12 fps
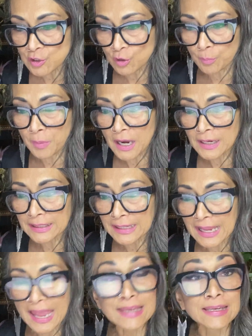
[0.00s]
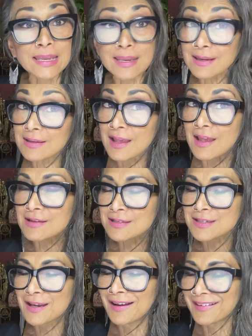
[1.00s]
your body, and it
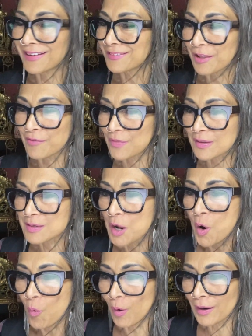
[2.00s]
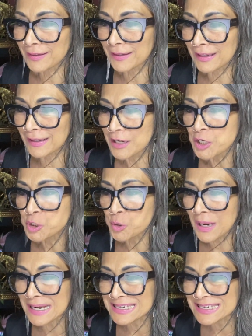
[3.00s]
is, I love this, working to
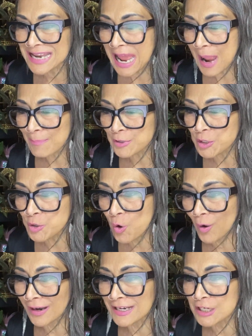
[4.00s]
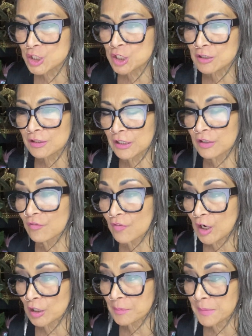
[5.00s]
adapt your internal
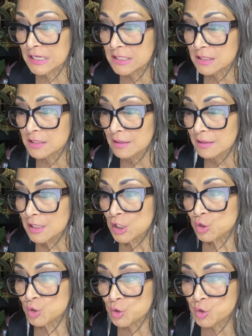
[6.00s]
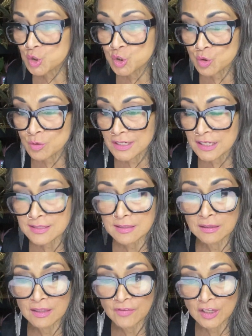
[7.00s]
environment to suit its
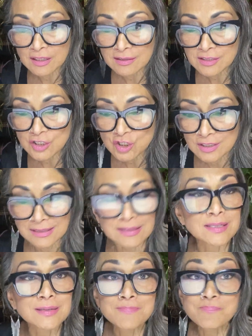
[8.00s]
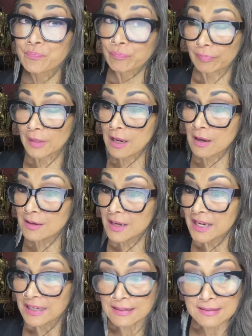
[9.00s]
living conditions. Okay,
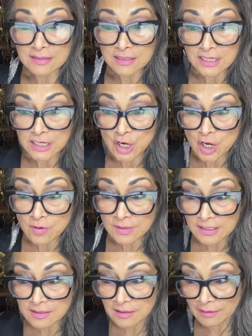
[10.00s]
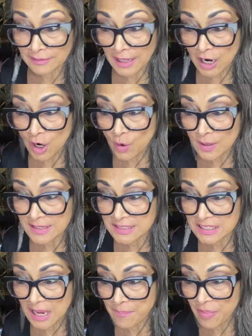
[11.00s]
it is not known until now,
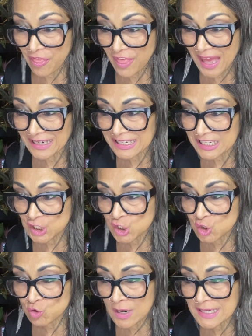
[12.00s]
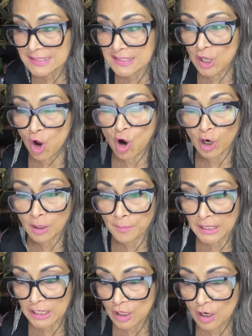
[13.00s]
except that it strains the
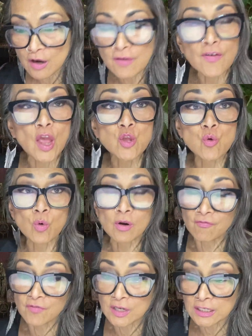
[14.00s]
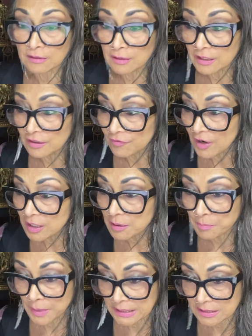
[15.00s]
harmony of your vital
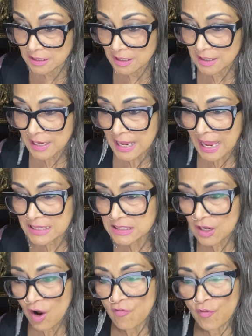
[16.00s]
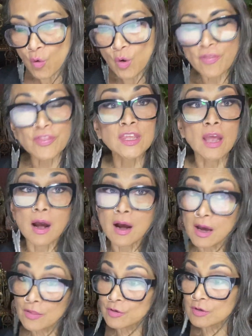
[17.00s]
environment. As for the
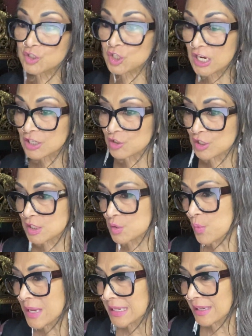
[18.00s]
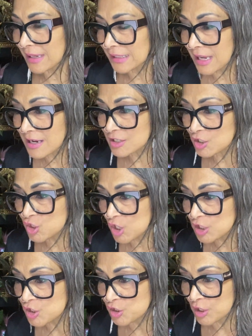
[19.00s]
other changes, we cannot
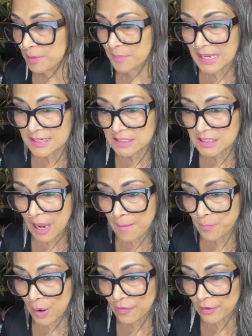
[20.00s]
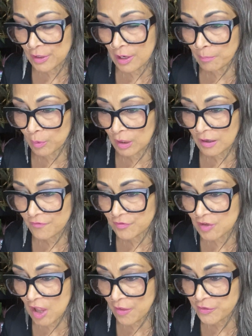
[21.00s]
judge them except by the number of
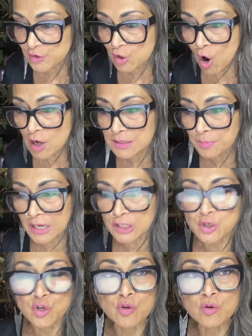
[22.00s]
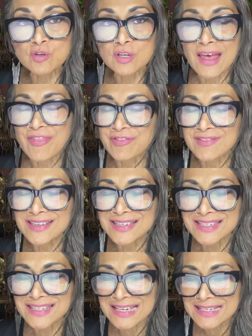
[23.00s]
deaths caused by new
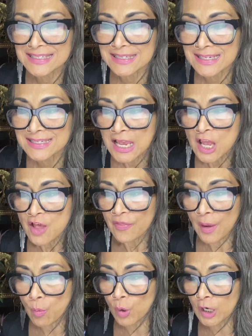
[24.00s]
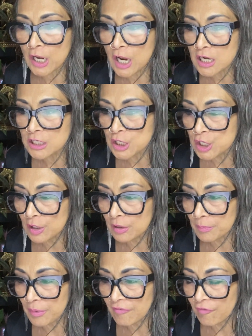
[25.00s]
diseases that were not
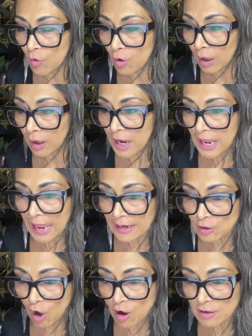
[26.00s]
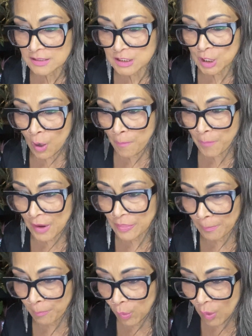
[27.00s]
known before, and also by the
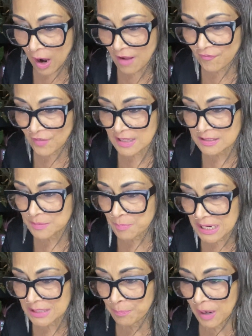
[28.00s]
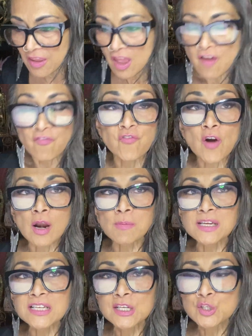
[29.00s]
profits made by
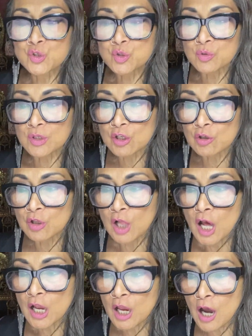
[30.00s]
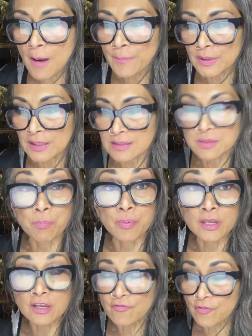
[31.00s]
pharmaceutical companies.
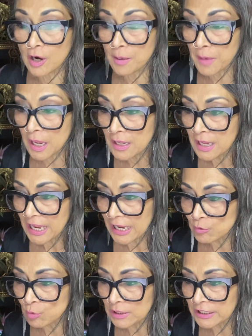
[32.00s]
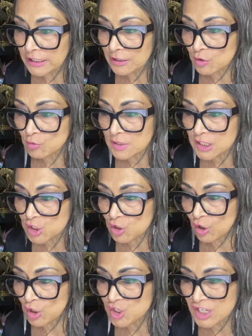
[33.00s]
Big pharma and related
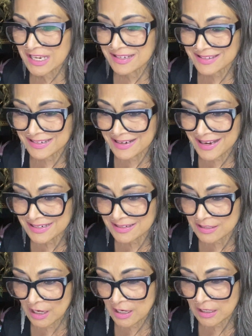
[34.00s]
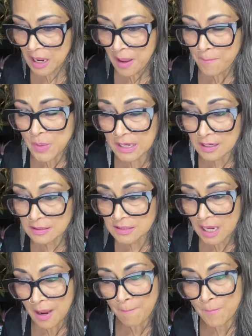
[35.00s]
research is not done because
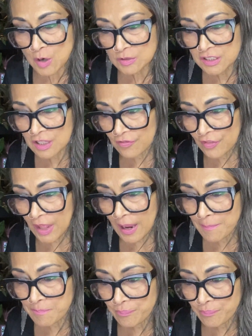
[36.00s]
most of them